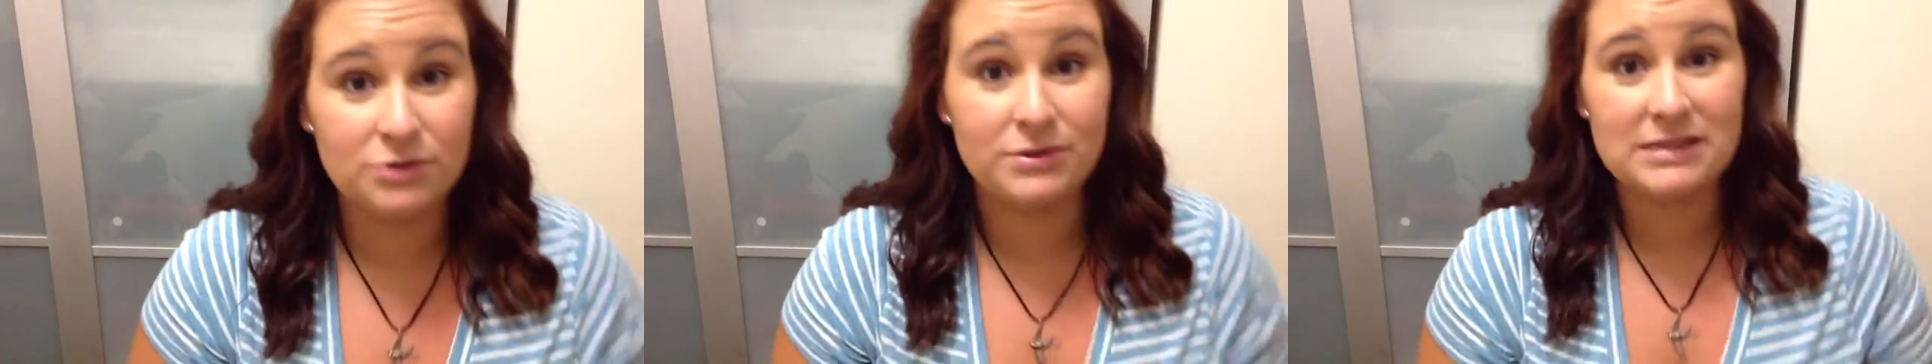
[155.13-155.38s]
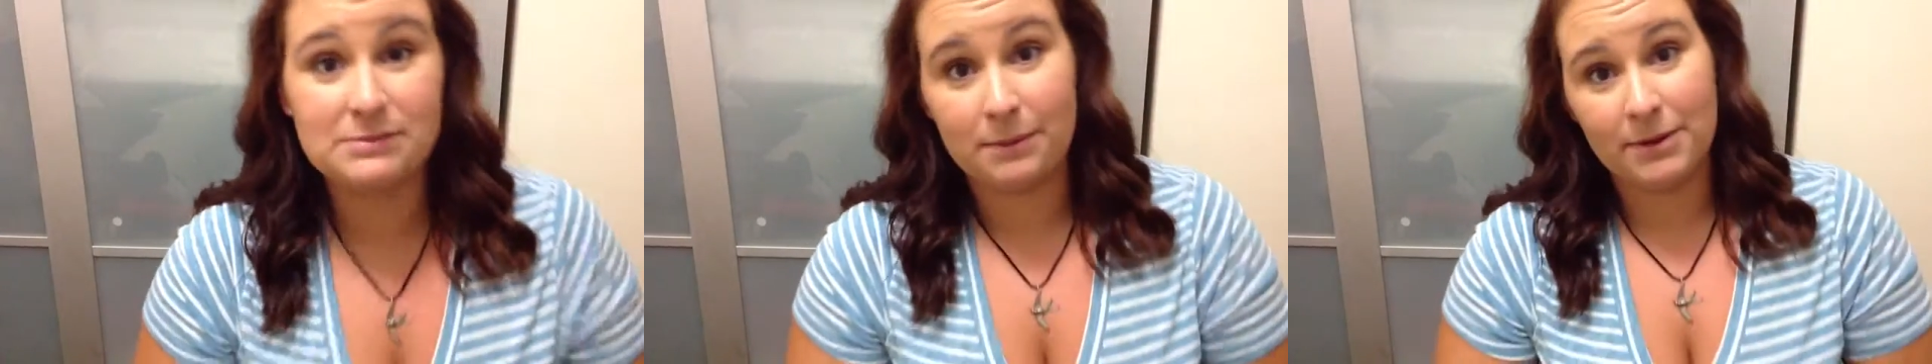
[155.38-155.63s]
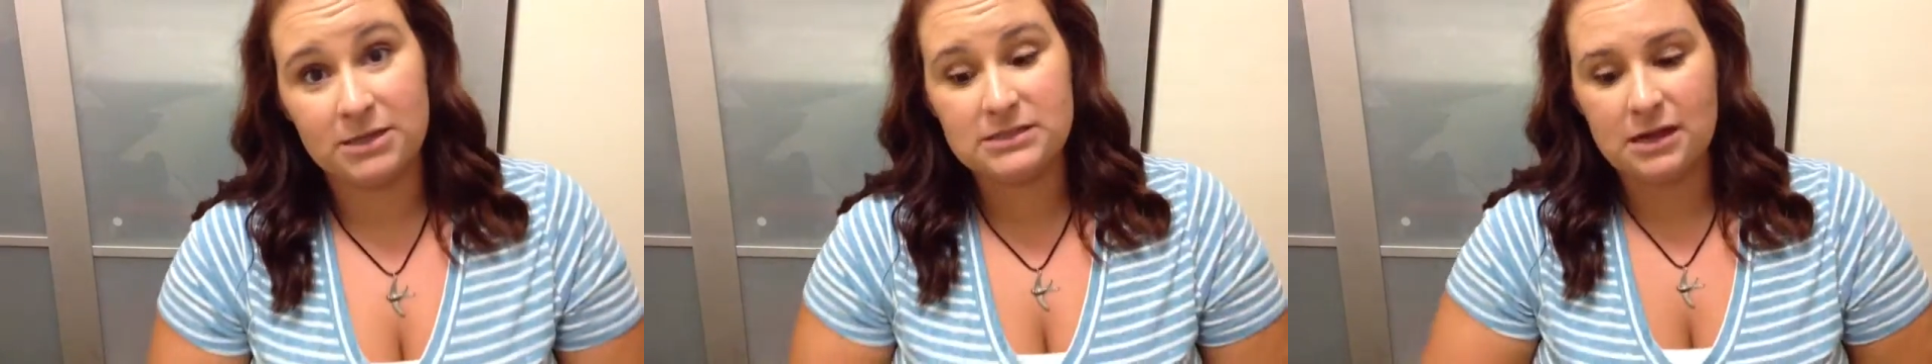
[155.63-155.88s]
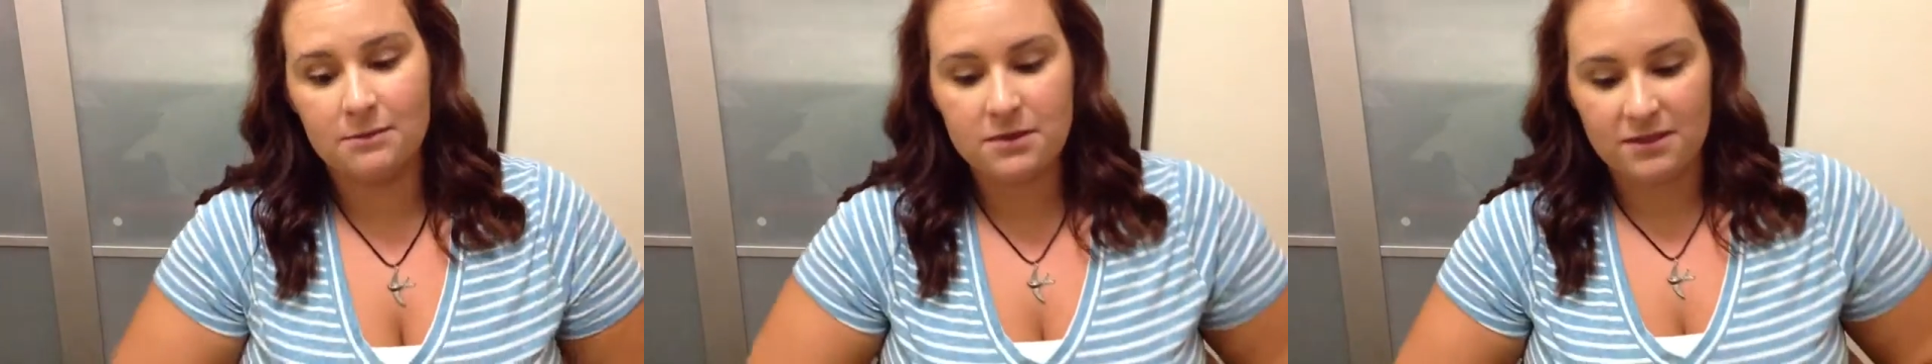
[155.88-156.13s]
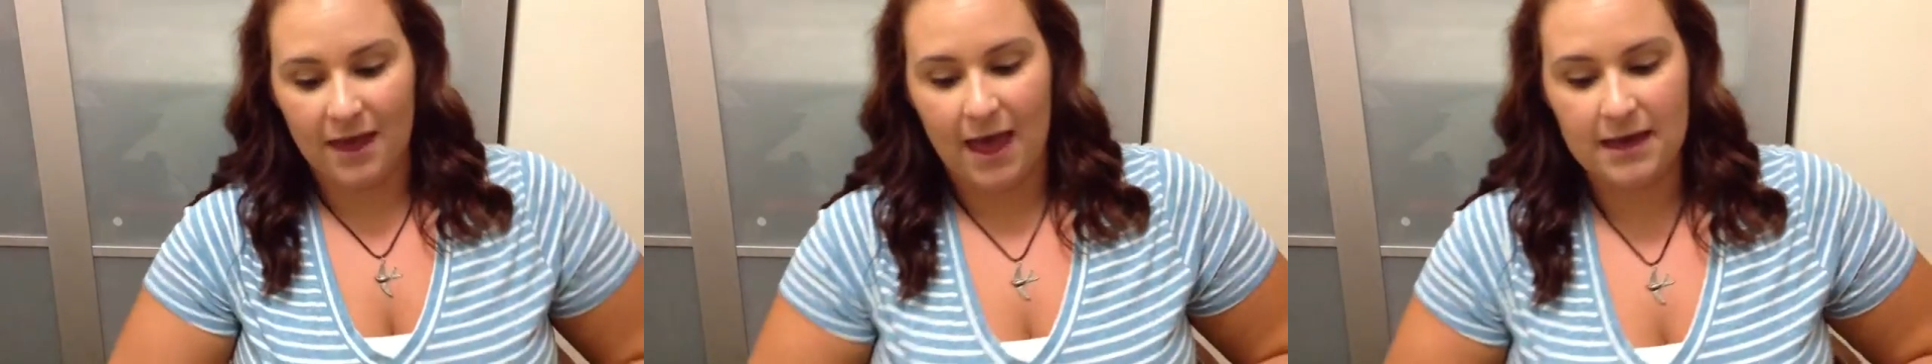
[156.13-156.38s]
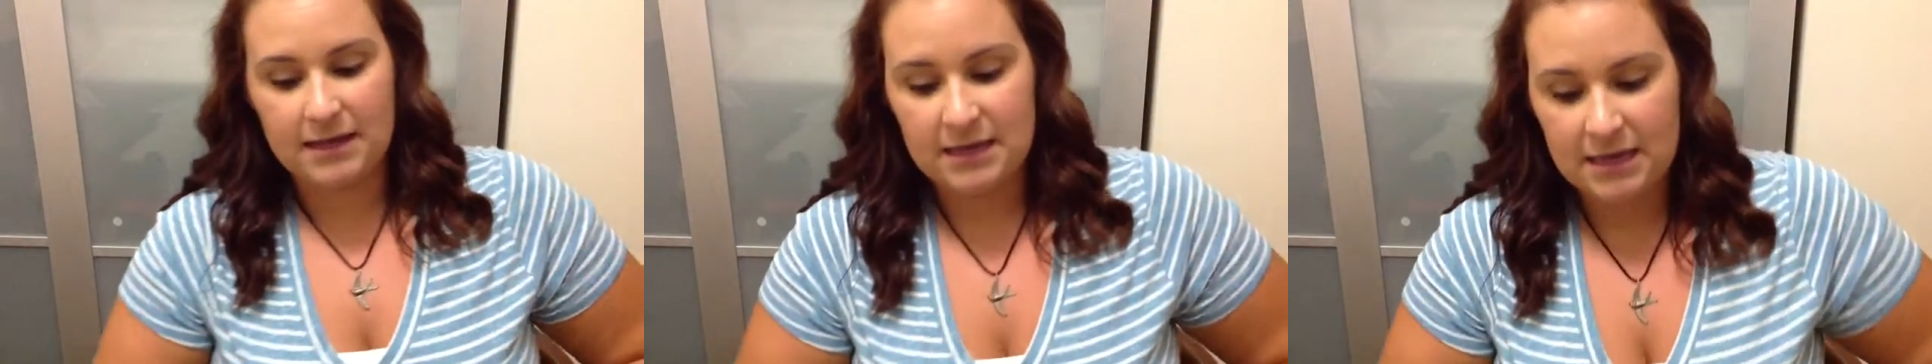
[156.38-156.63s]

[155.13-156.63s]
anyways, my parents got me that.